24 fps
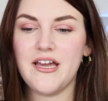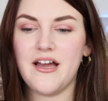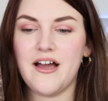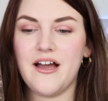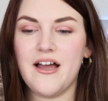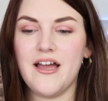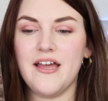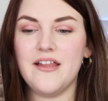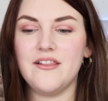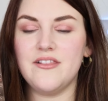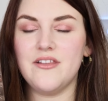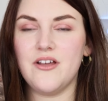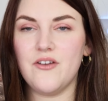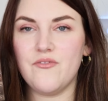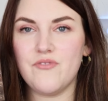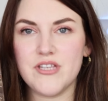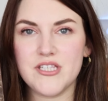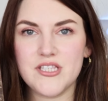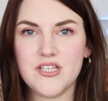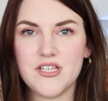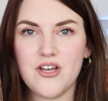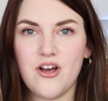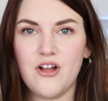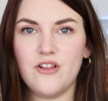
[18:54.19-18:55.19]
I love
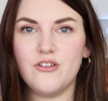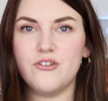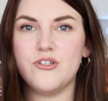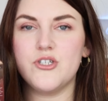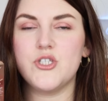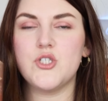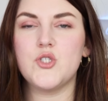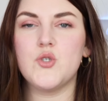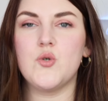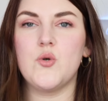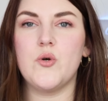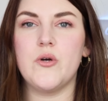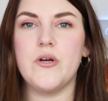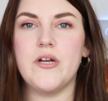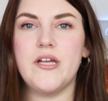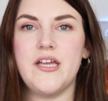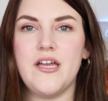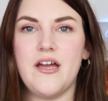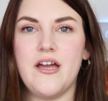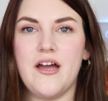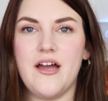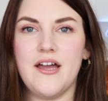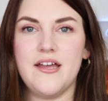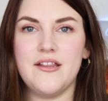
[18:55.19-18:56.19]
this color
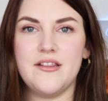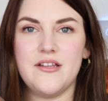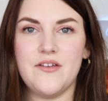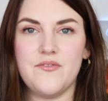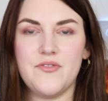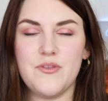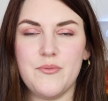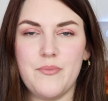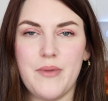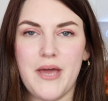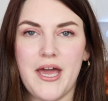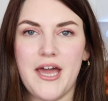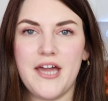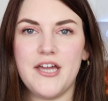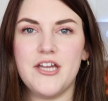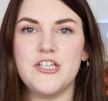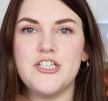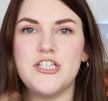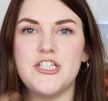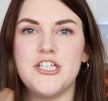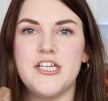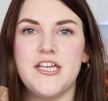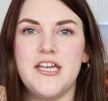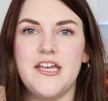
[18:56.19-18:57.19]
story. I love the
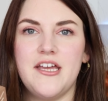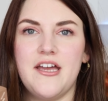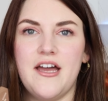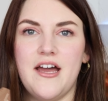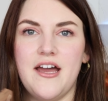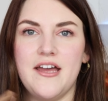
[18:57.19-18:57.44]
packaging.